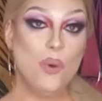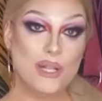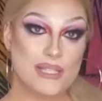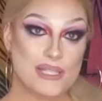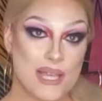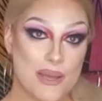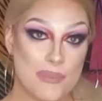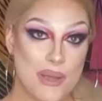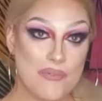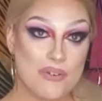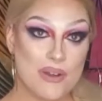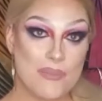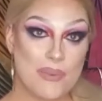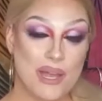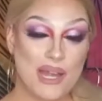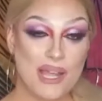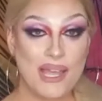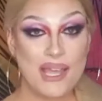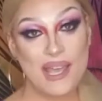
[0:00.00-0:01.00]
What's up
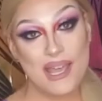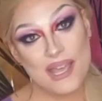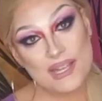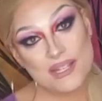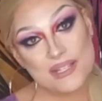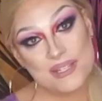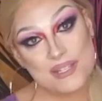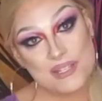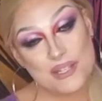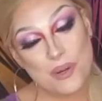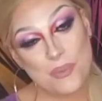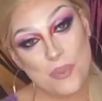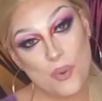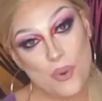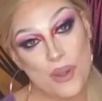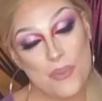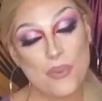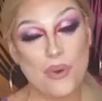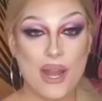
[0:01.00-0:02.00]
everybody? It's your
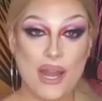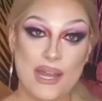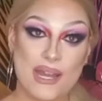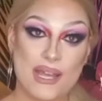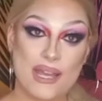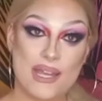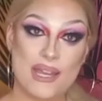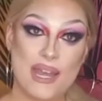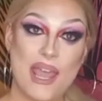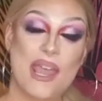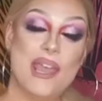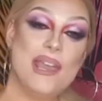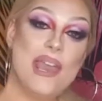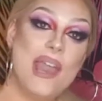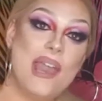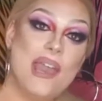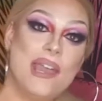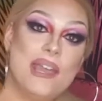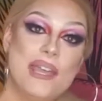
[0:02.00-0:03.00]
boy Brayden,
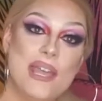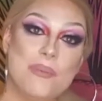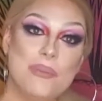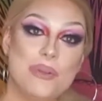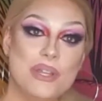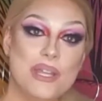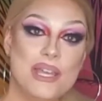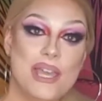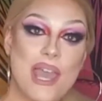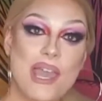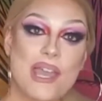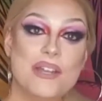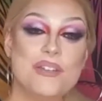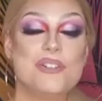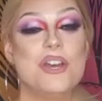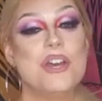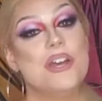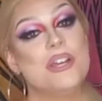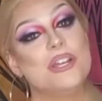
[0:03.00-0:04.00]
aka Kimberly
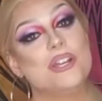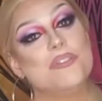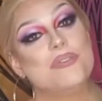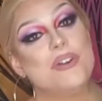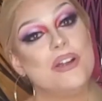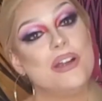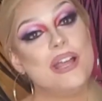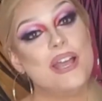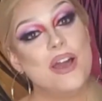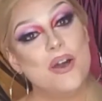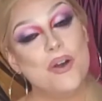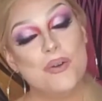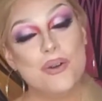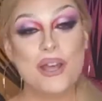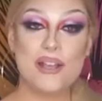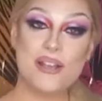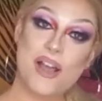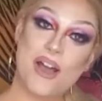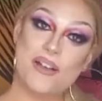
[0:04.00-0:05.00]
Cage, your very
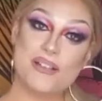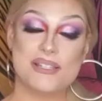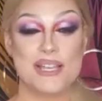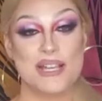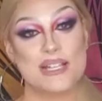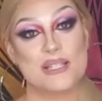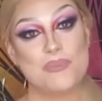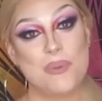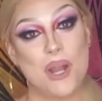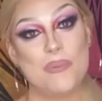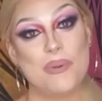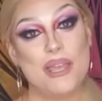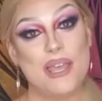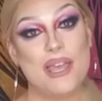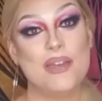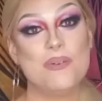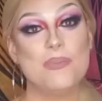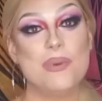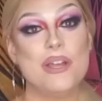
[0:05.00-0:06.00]
own Goth Sex
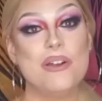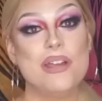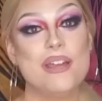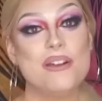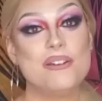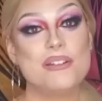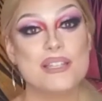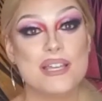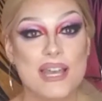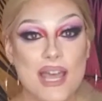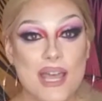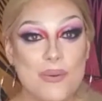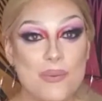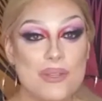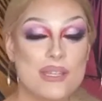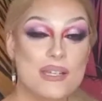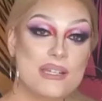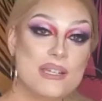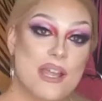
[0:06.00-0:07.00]
Barbie, and we are here today
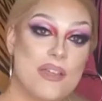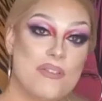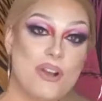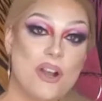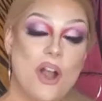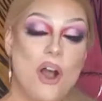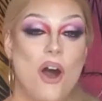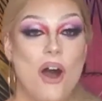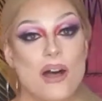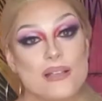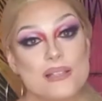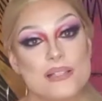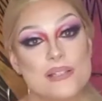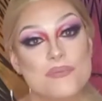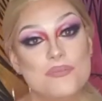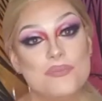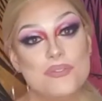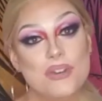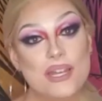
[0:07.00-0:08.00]
with another
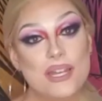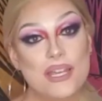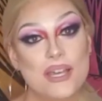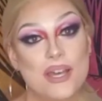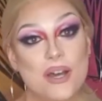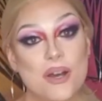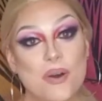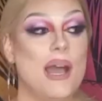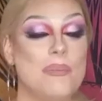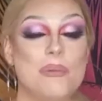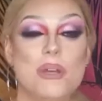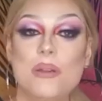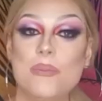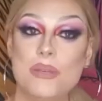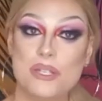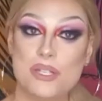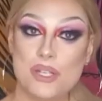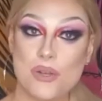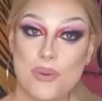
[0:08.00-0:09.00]
awesome video. I'm gonna
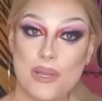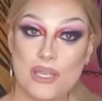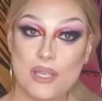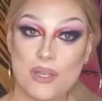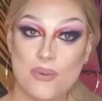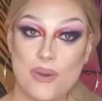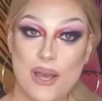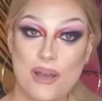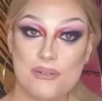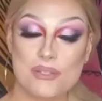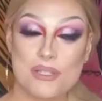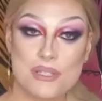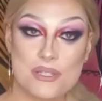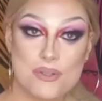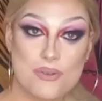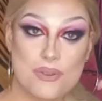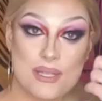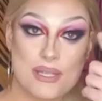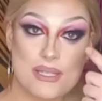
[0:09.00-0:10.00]
be showing you how to
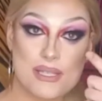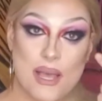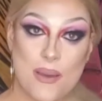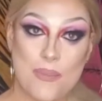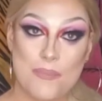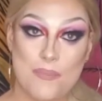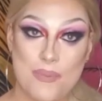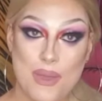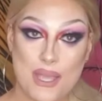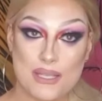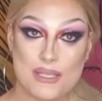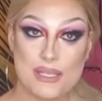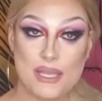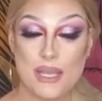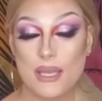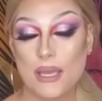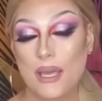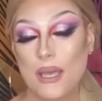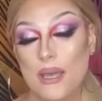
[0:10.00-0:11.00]
do this
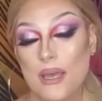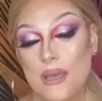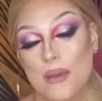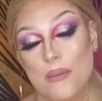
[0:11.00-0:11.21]
amazing